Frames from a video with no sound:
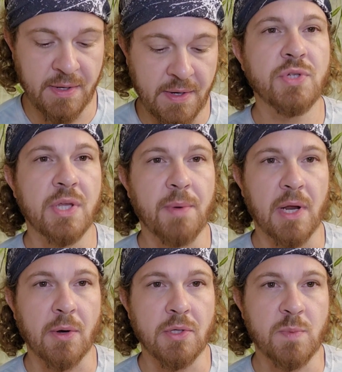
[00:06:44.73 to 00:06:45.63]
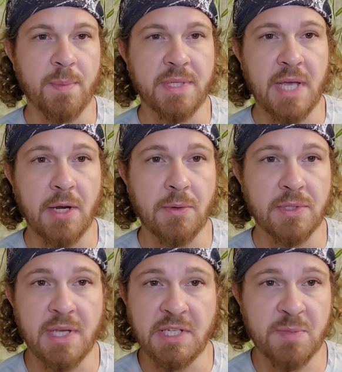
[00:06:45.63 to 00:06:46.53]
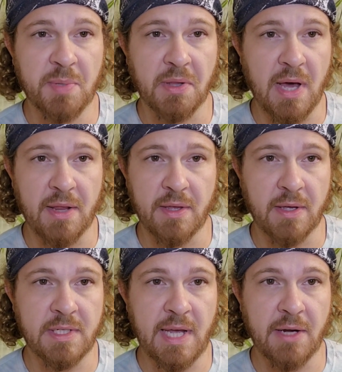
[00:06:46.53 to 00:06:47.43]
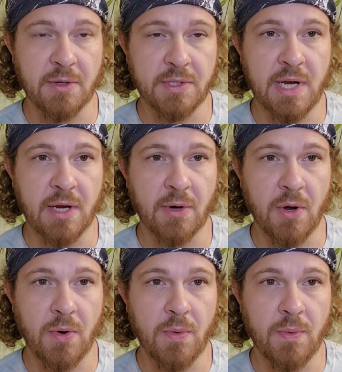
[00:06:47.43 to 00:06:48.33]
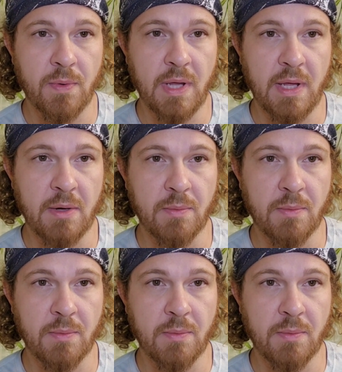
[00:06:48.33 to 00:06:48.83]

Usually when I grow sweet potatoes, they spill out of the containers that I grow in,